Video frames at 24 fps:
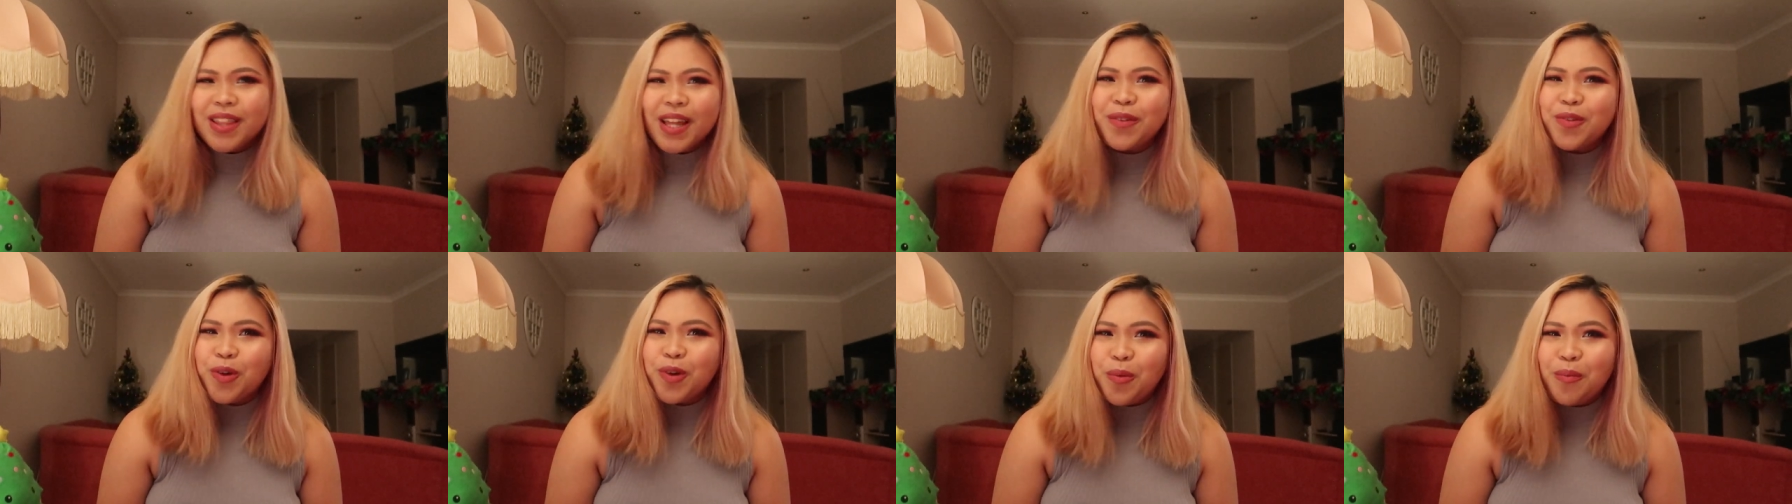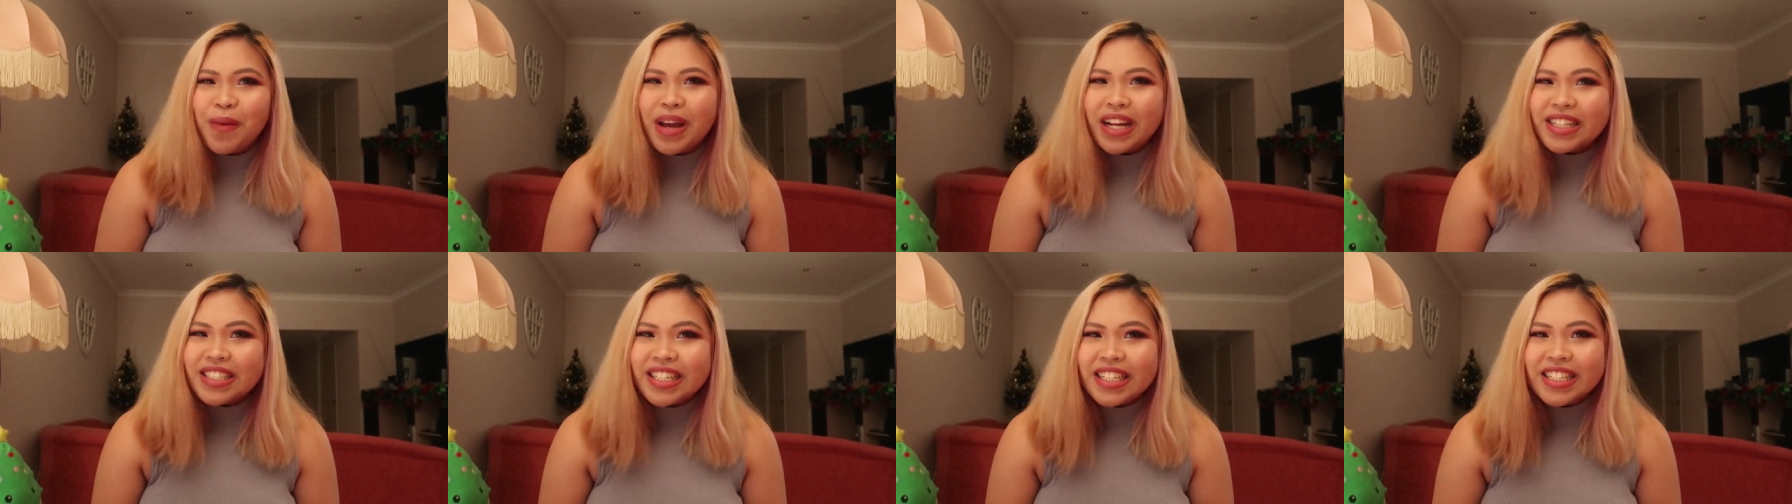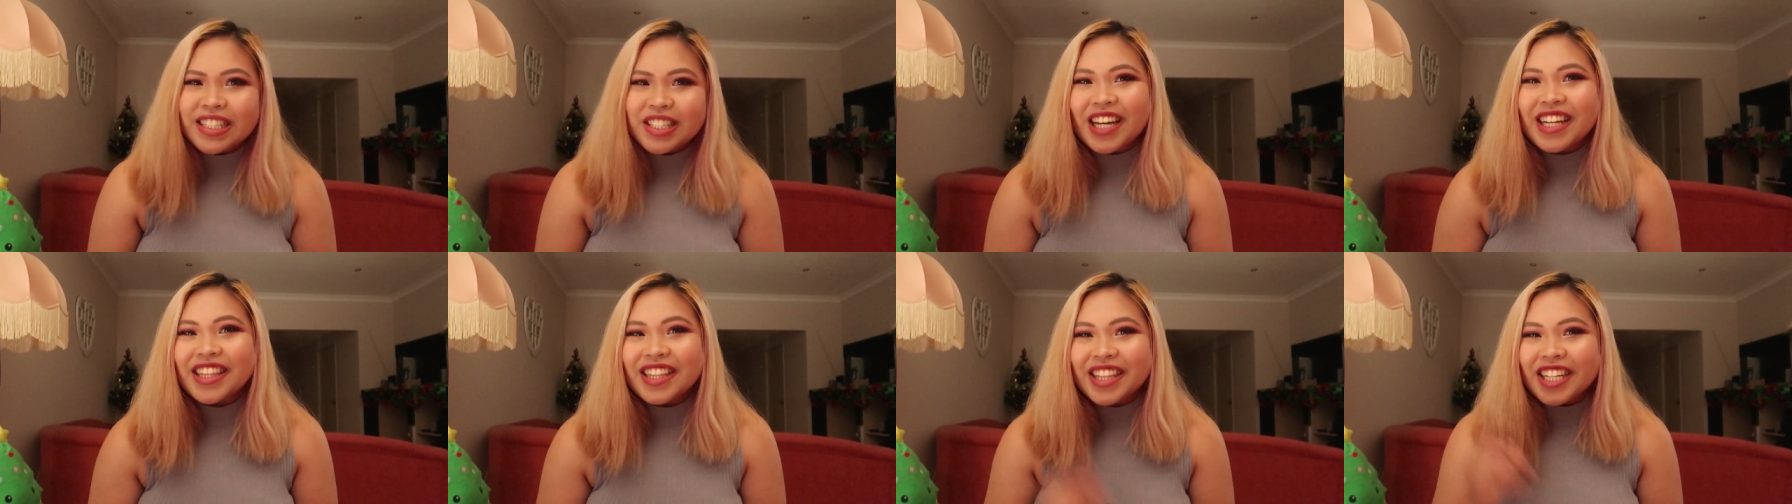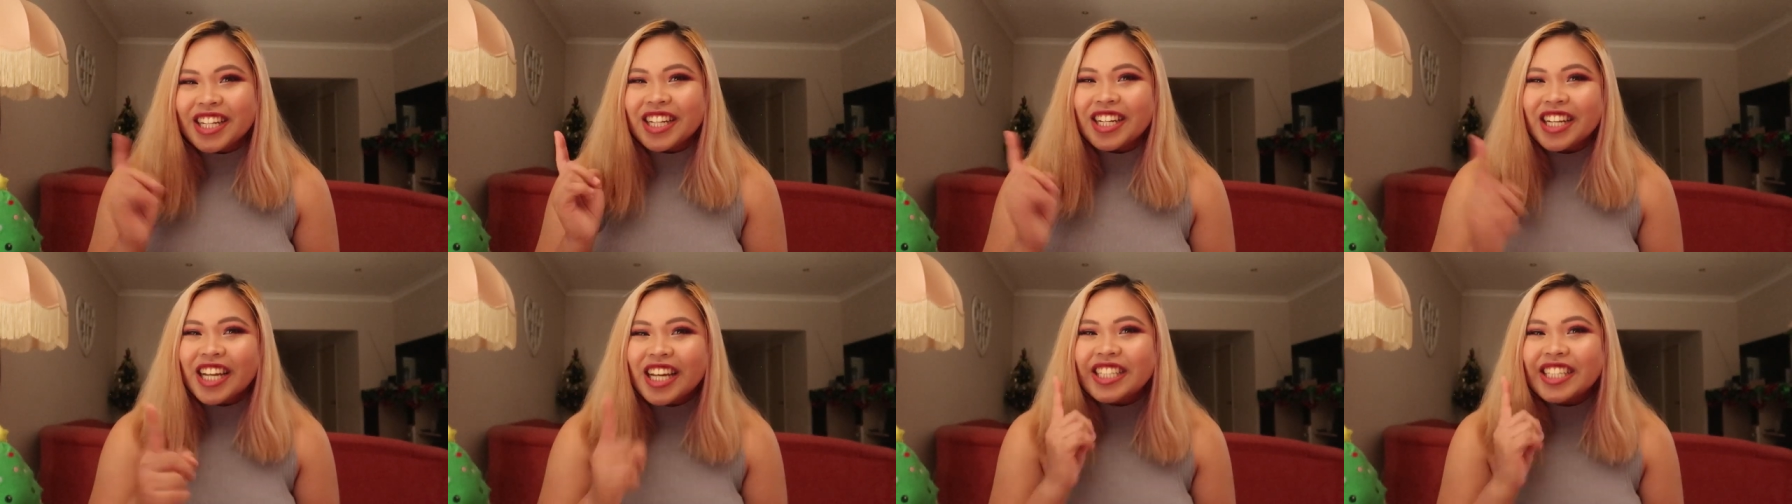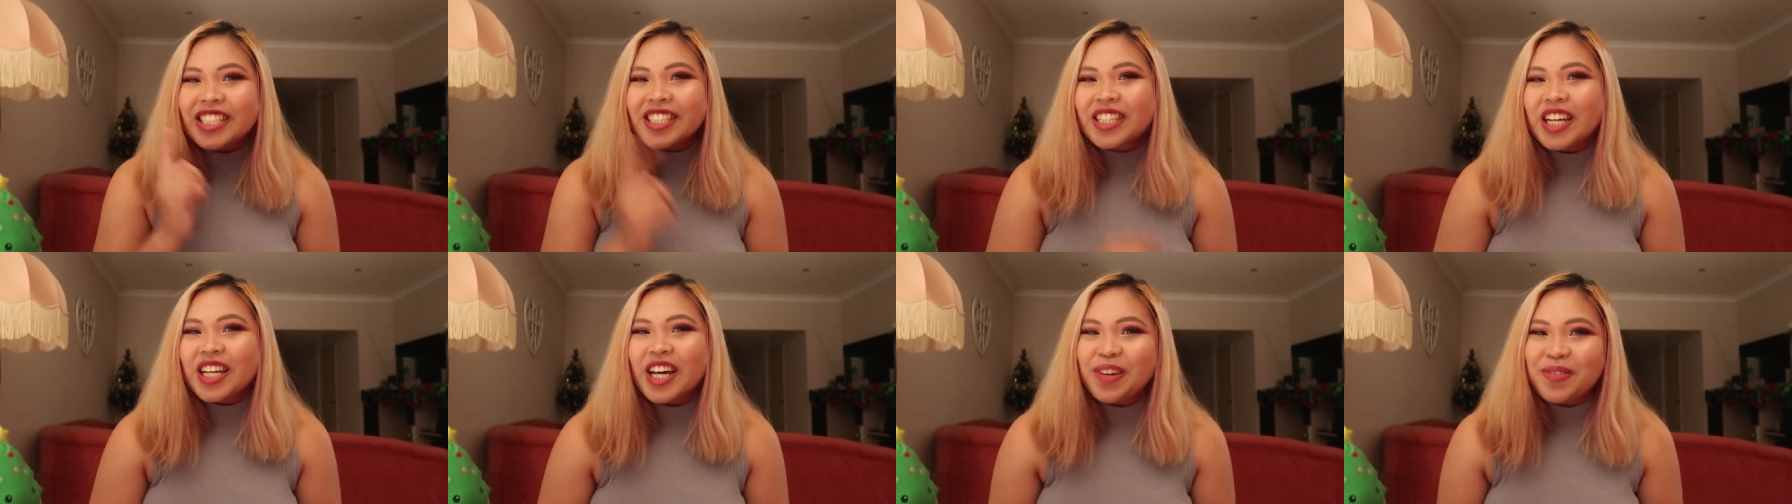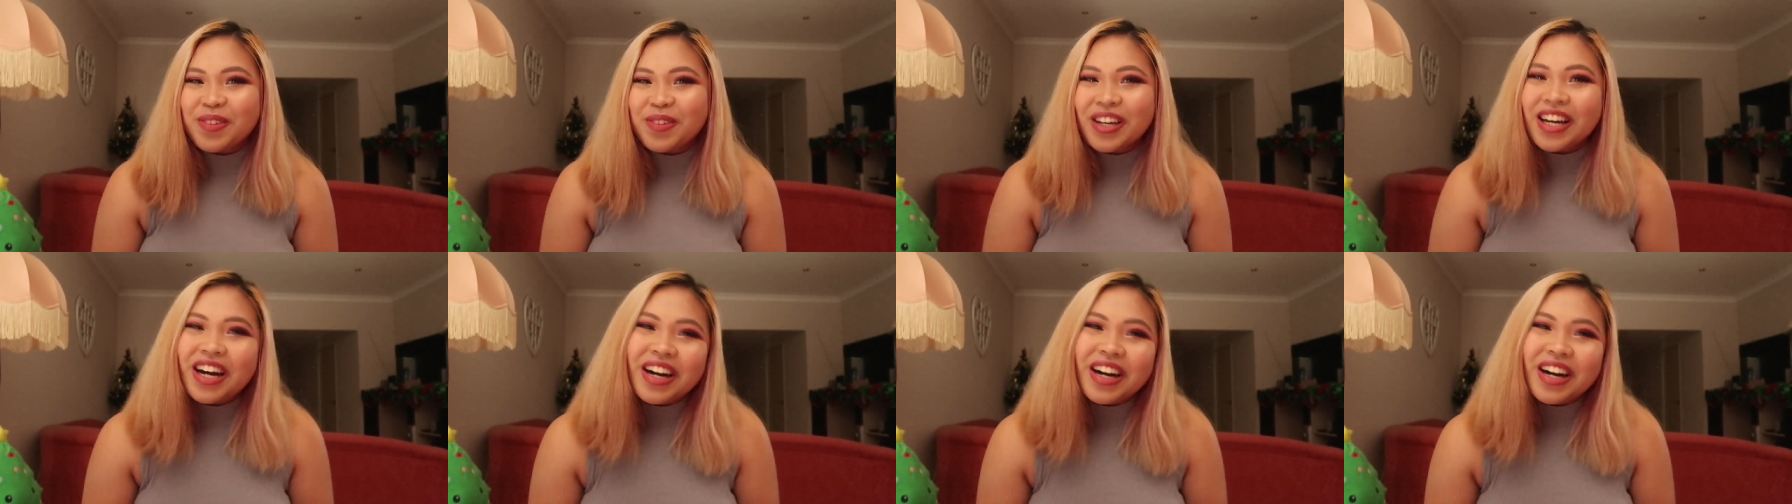that romantic date the next time you